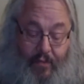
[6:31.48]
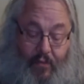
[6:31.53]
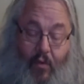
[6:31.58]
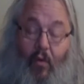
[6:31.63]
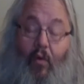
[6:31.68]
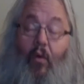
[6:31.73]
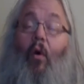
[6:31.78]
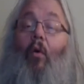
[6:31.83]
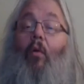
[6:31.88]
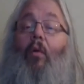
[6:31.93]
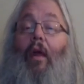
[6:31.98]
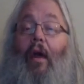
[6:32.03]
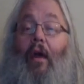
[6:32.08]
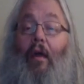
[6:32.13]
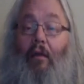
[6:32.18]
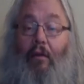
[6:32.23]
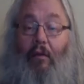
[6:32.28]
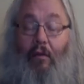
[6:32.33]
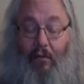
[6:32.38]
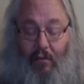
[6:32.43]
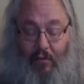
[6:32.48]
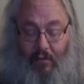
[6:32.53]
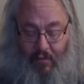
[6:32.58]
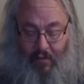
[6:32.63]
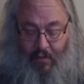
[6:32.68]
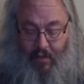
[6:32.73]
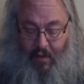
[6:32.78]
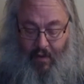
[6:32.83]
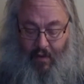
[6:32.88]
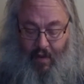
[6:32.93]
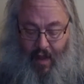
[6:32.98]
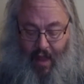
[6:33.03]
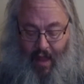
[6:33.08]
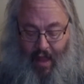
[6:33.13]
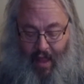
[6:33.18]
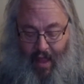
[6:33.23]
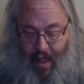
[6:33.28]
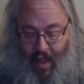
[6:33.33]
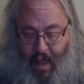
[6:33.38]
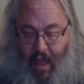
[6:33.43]
hold on.
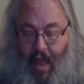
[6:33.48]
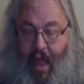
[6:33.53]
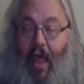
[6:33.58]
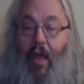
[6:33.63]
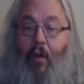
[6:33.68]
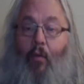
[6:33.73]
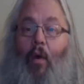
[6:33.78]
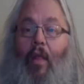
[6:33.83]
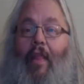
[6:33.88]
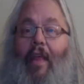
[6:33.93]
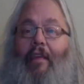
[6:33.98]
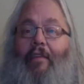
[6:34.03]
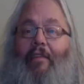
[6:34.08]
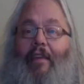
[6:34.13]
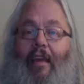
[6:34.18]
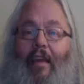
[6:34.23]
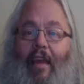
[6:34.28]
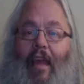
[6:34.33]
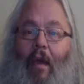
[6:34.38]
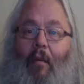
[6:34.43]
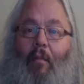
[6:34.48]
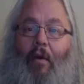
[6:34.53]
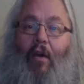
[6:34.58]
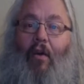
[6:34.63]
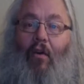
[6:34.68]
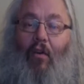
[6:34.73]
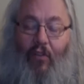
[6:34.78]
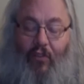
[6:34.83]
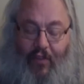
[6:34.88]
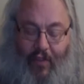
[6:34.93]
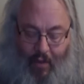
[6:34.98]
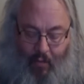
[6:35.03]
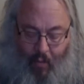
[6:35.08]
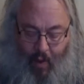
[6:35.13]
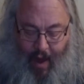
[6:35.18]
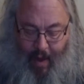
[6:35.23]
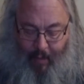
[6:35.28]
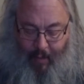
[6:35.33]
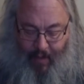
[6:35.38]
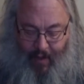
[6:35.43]
When they send chemicals, they
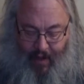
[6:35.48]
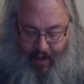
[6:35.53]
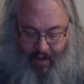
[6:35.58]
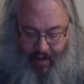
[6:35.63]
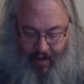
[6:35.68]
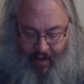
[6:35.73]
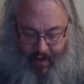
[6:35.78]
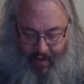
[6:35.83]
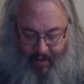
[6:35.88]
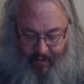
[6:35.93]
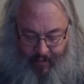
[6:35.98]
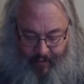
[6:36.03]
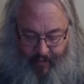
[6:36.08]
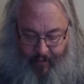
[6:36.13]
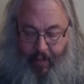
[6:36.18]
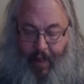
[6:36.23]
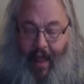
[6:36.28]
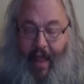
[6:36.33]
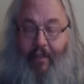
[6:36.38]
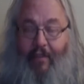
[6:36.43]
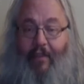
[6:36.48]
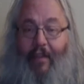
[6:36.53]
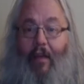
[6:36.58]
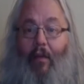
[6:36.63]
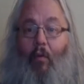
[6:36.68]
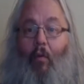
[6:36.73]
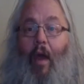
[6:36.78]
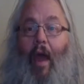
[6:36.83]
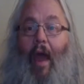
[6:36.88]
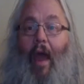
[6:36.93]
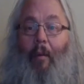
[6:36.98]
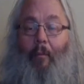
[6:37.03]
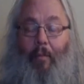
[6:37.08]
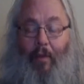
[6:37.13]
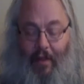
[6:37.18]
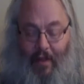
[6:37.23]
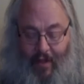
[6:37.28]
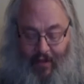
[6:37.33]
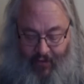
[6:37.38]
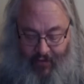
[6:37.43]
wrap it in a plastic wrap,
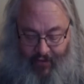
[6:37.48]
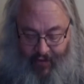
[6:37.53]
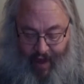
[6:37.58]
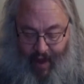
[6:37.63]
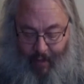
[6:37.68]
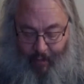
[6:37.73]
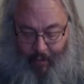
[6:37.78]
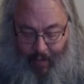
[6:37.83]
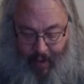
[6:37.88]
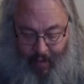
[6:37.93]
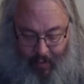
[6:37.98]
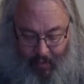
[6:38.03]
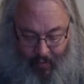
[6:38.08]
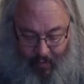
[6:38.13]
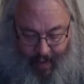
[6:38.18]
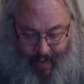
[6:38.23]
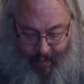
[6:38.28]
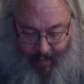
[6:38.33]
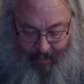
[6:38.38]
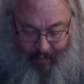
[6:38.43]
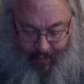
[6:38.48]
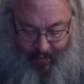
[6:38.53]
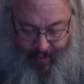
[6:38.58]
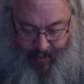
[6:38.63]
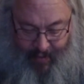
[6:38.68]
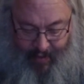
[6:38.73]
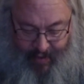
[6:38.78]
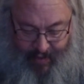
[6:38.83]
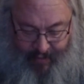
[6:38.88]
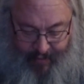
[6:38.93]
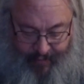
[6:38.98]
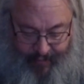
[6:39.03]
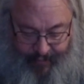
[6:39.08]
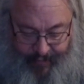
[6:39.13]
and this has got bubble wrap around it.